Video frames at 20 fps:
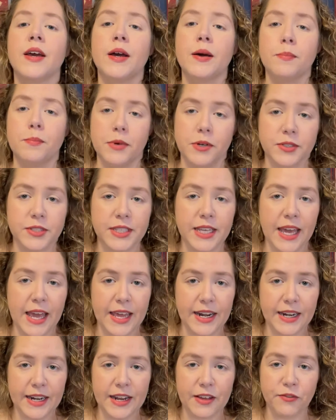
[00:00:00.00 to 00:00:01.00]
most
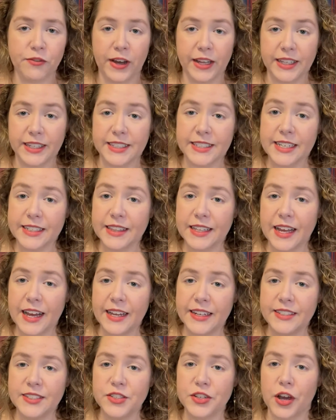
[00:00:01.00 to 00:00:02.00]
candidate filing
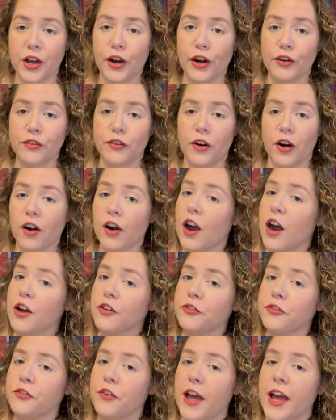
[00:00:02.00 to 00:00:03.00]
deadlines are far
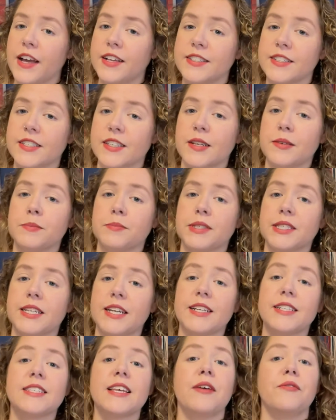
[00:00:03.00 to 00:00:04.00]
off and some
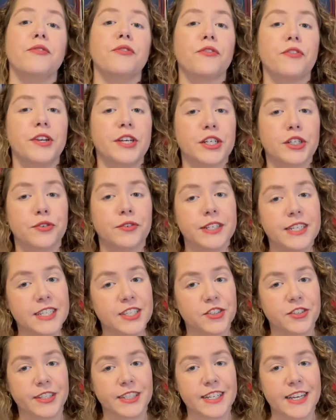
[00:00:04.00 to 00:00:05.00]
states haven't finished
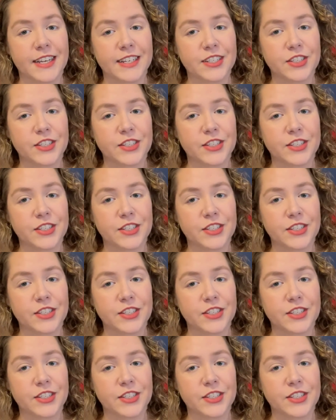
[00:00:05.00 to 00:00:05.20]
redistricting,